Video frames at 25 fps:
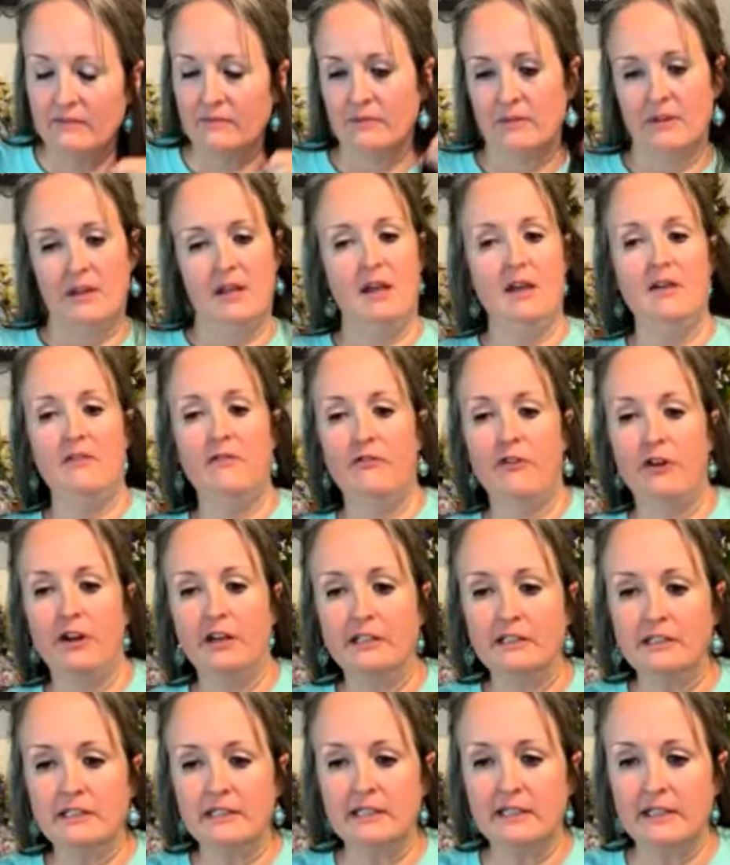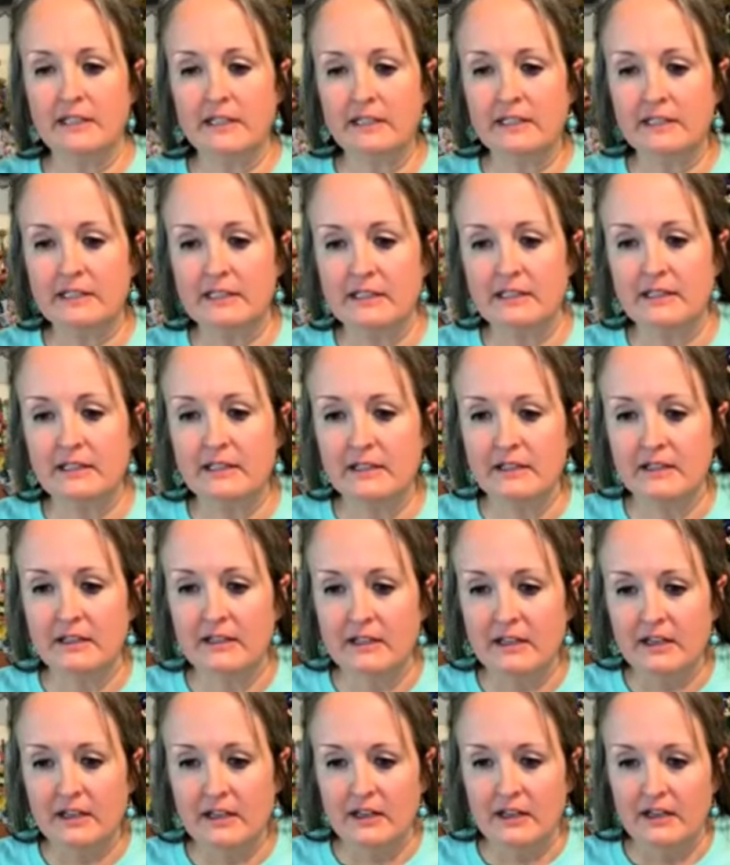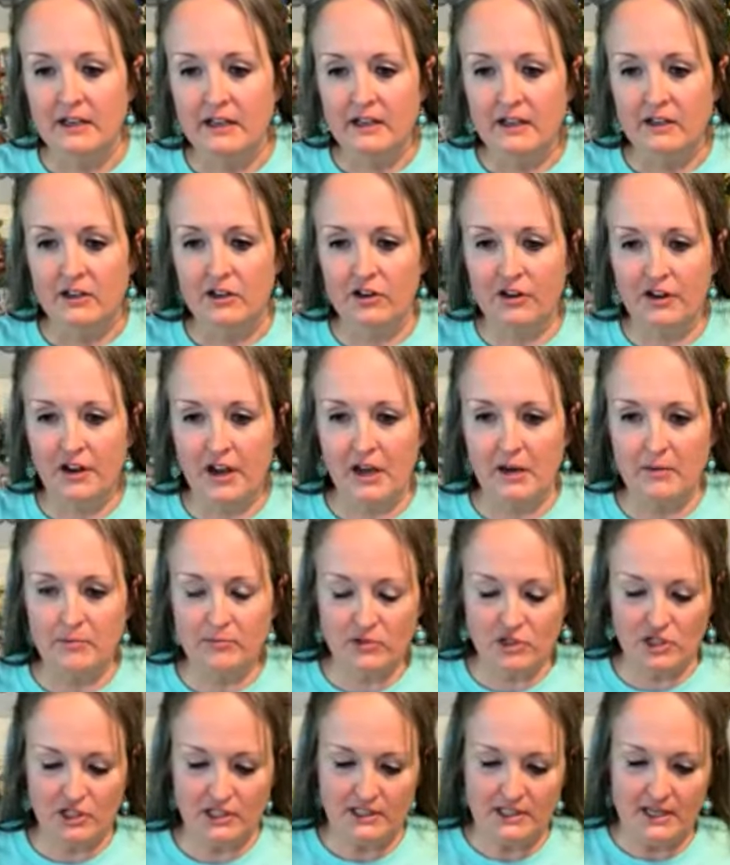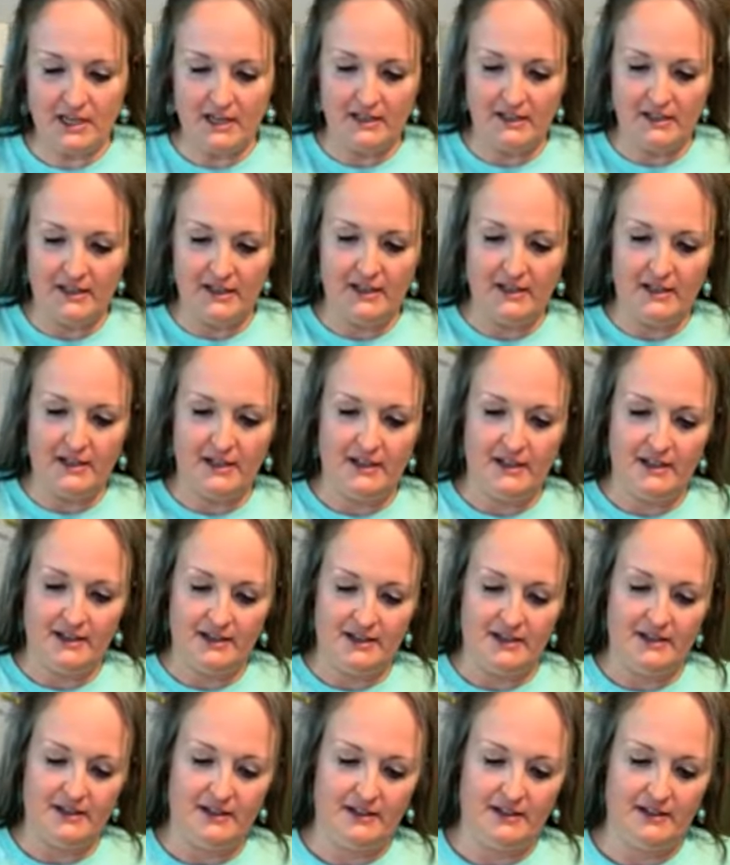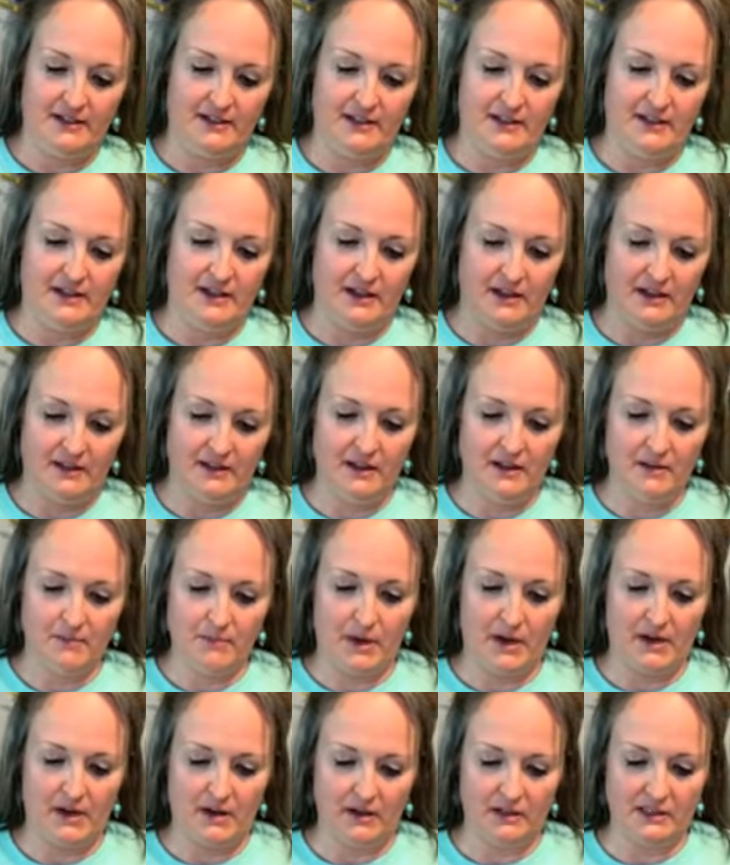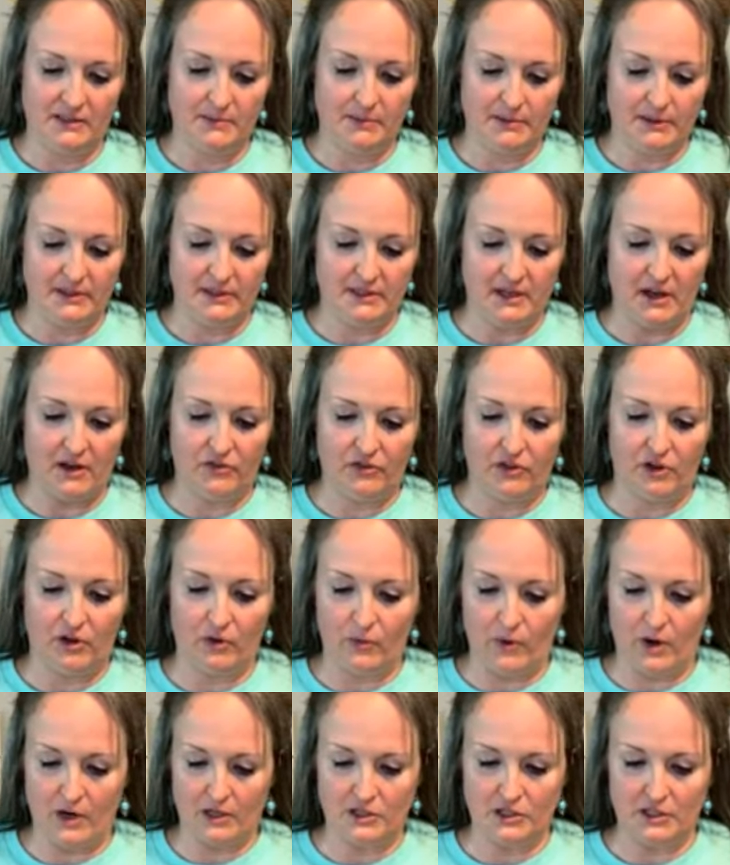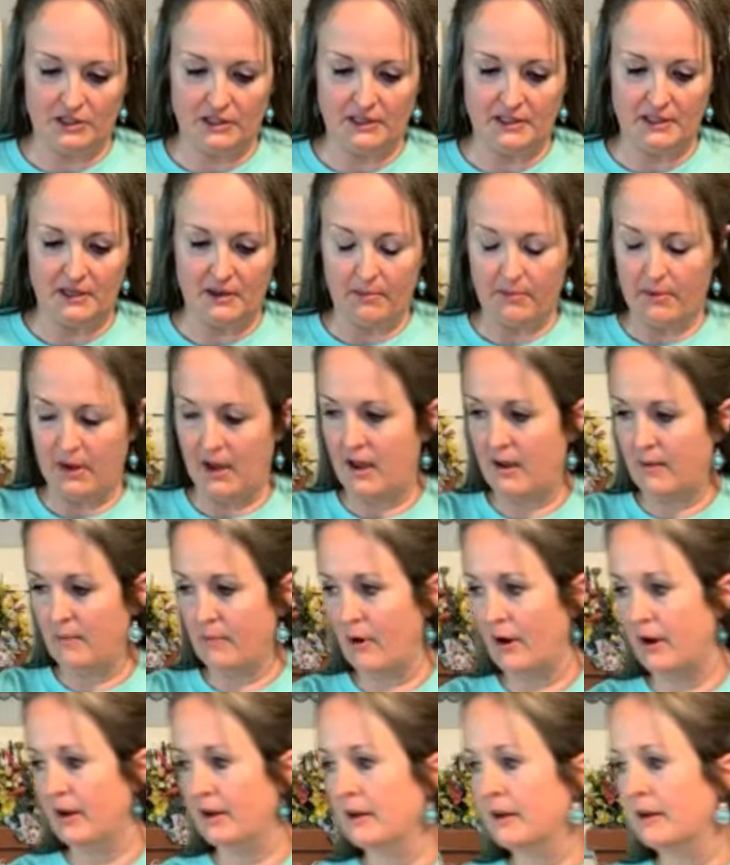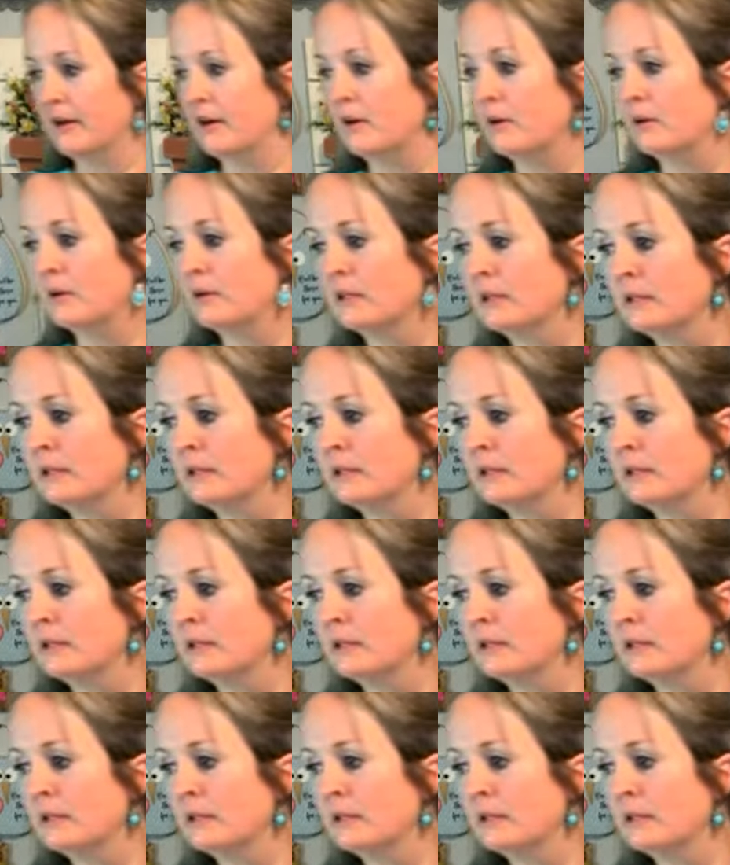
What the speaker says: Hey, Francis. Your game just ended. I think my husband's out there watching some game right now.